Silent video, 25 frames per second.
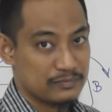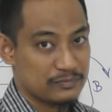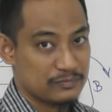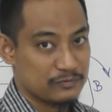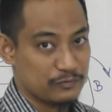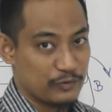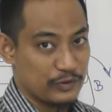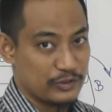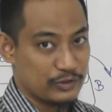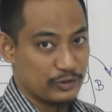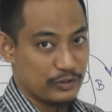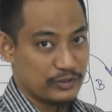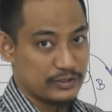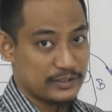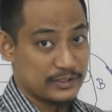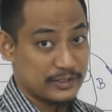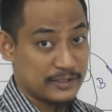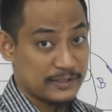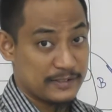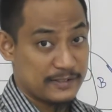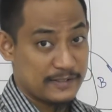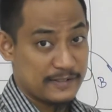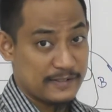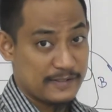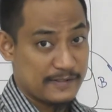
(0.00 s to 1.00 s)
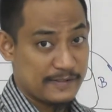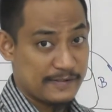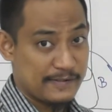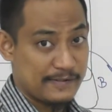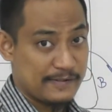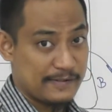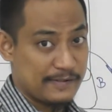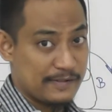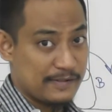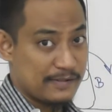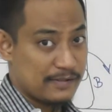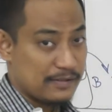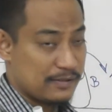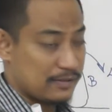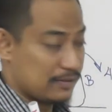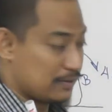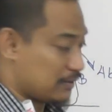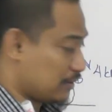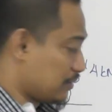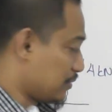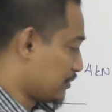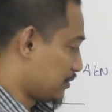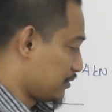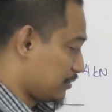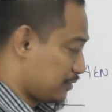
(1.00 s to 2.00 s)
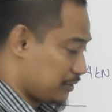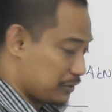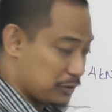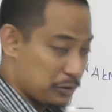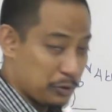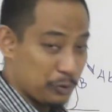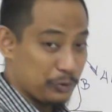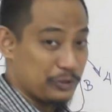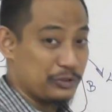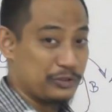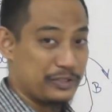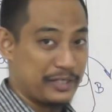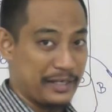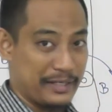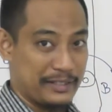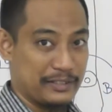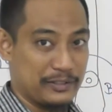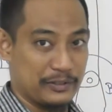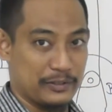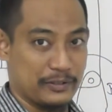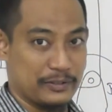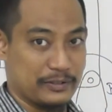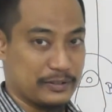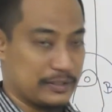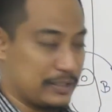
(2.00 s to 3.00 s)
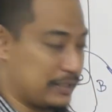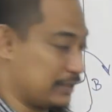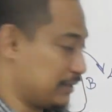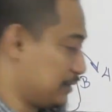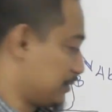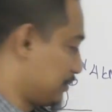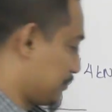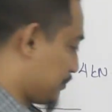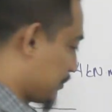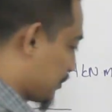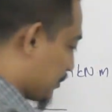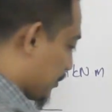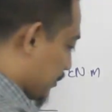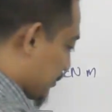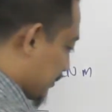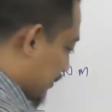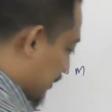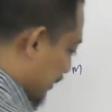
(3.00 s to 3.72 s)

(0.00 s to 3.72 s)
What's your answer? No, you cannot, right? Because